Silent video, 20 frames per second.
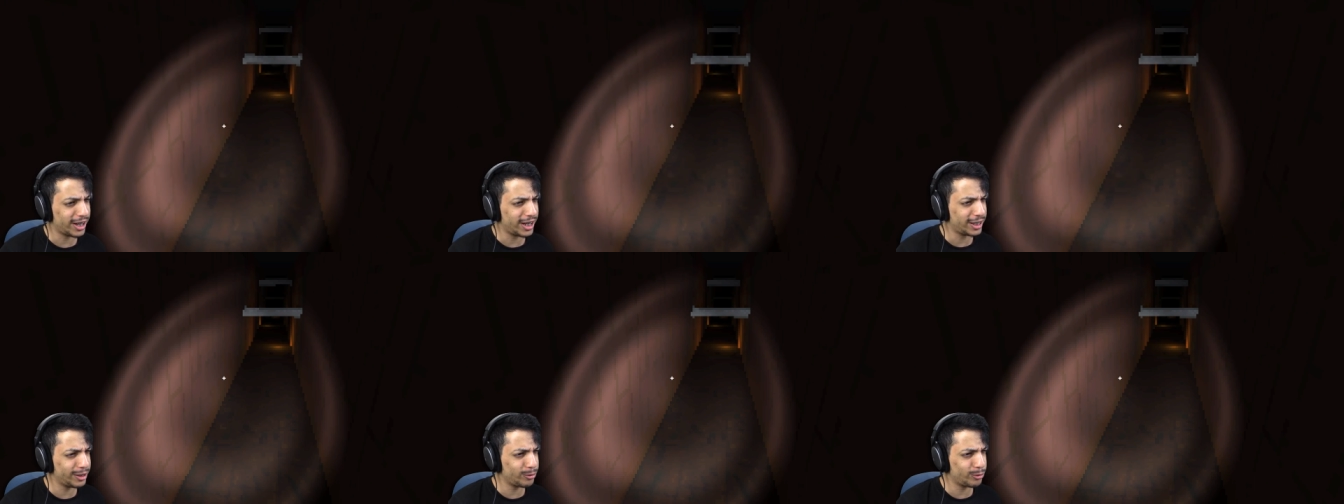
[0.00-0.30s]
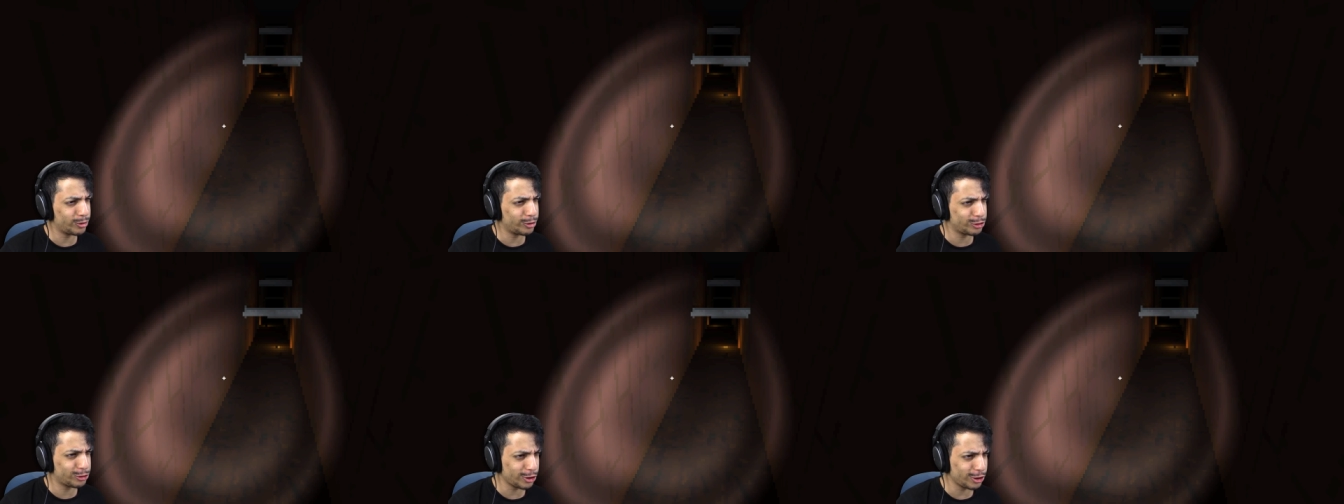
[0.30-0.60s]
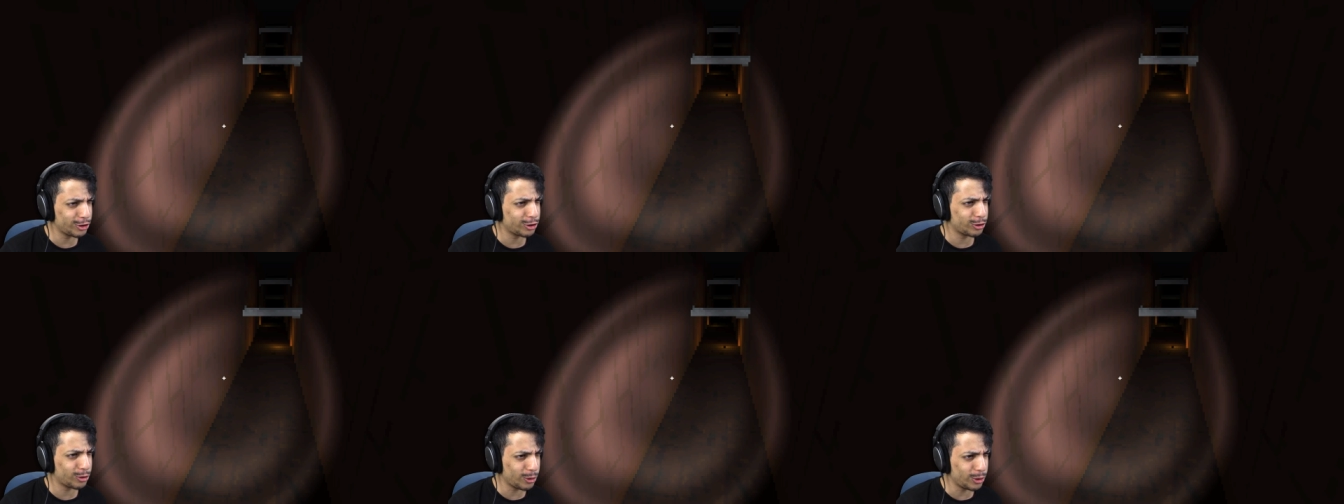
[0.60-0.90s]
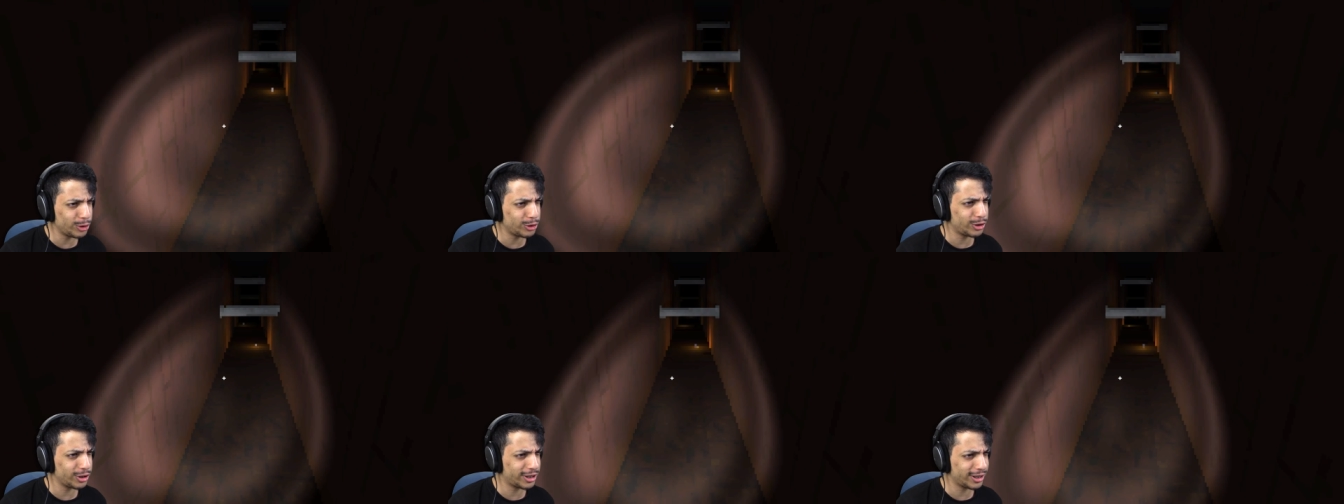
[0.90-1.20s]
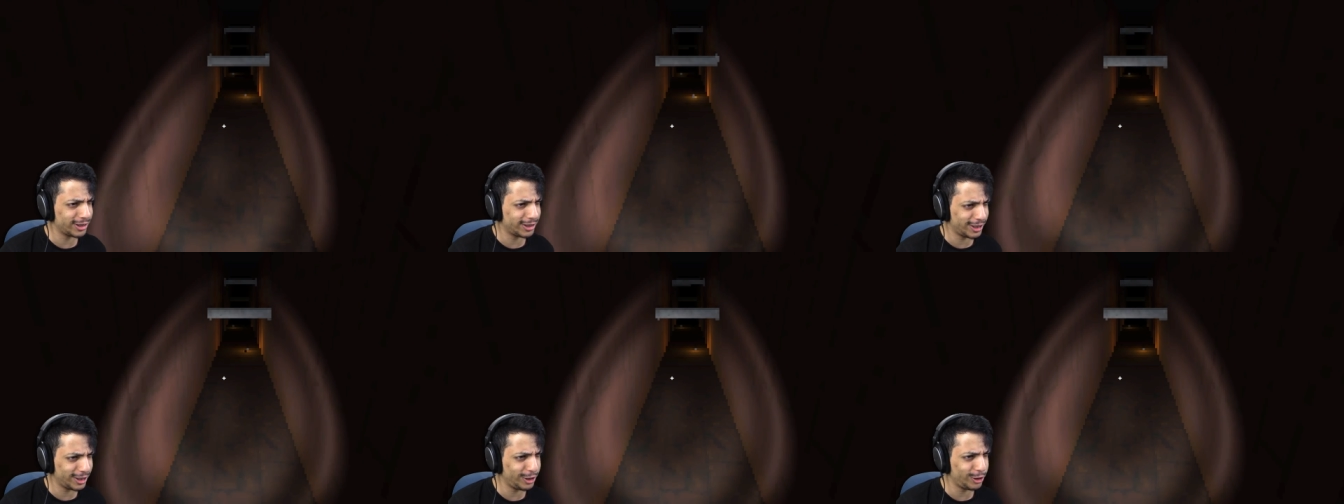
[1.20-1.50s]
and we're just going to
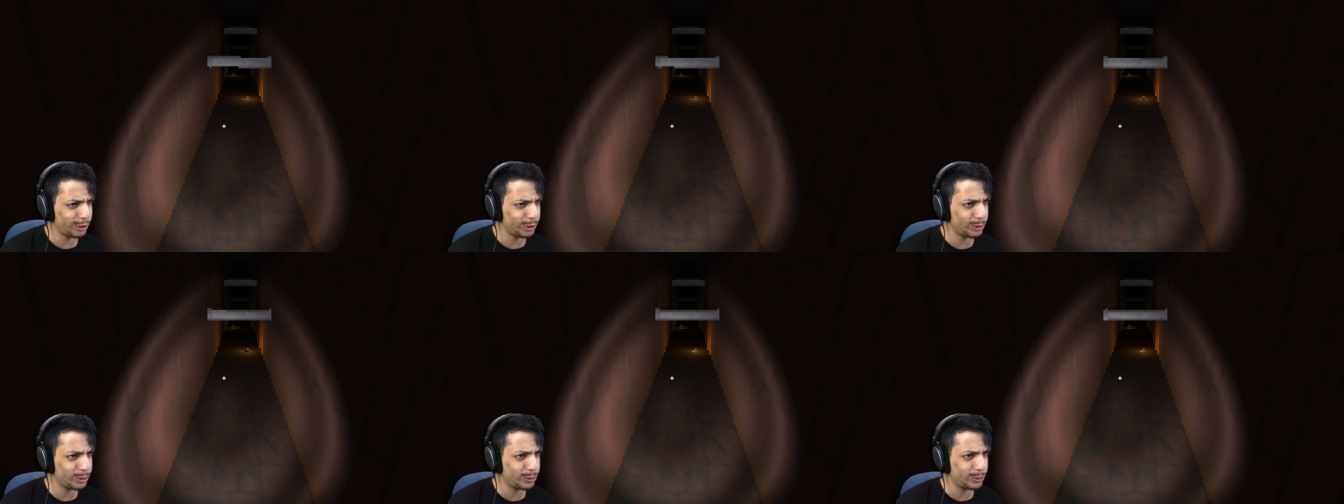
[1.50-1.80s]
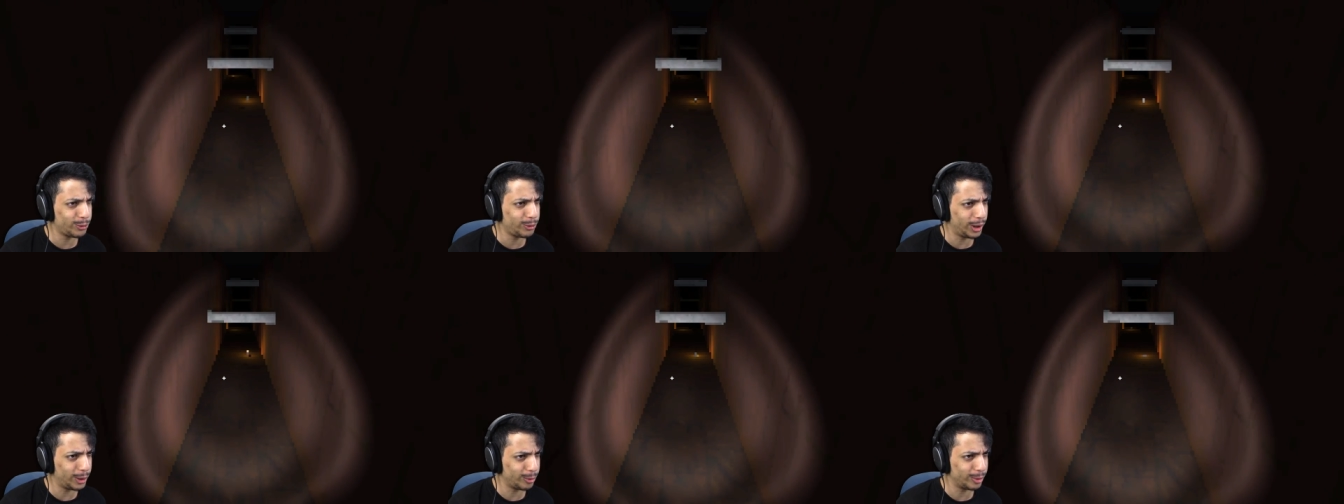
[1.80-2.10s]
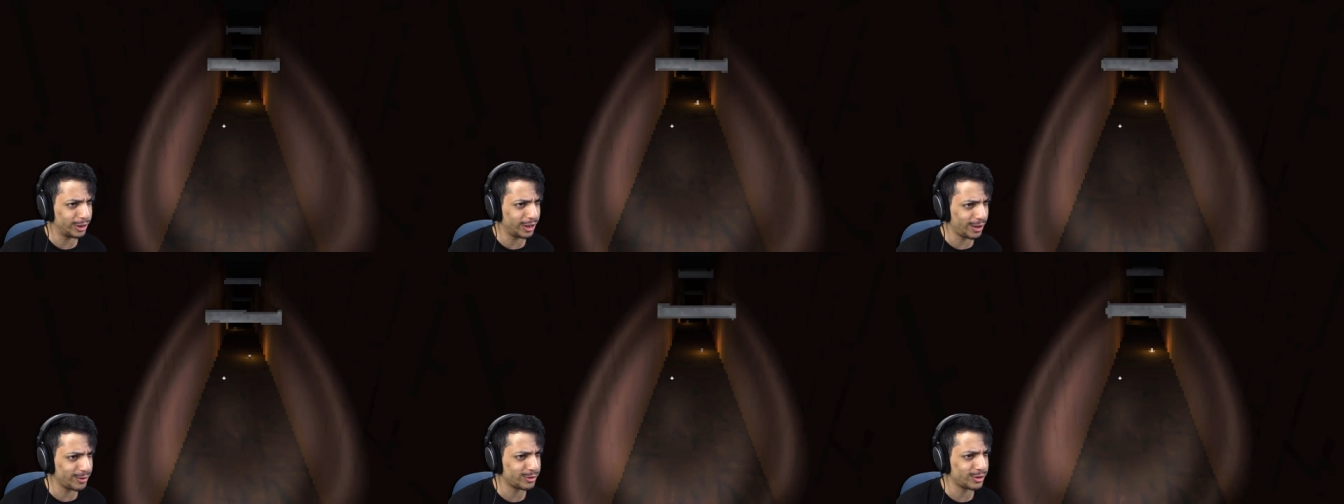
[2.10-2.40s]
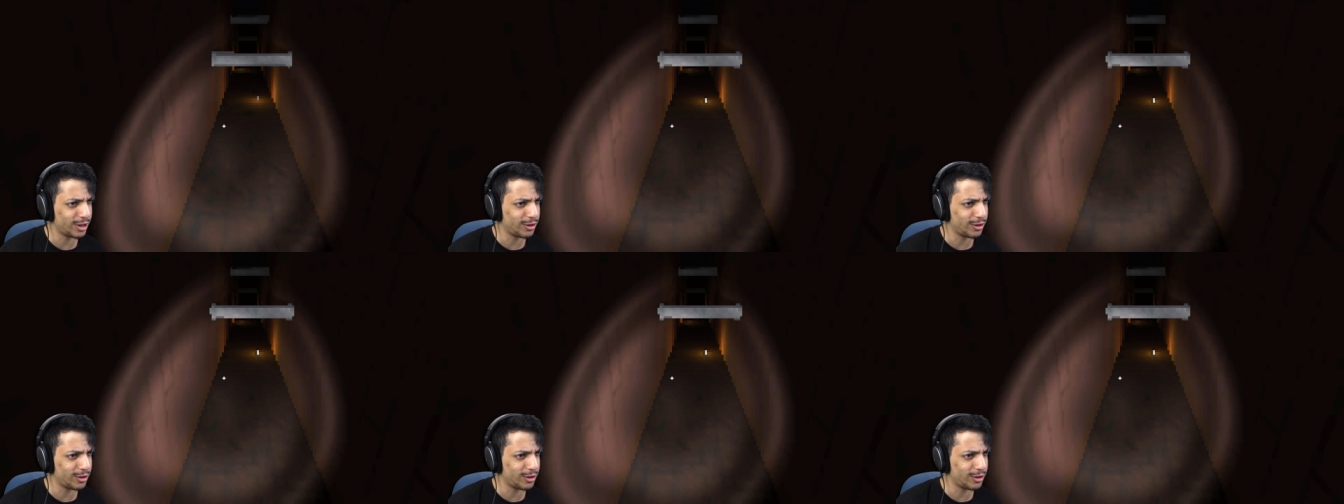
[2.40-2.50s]
continue where we left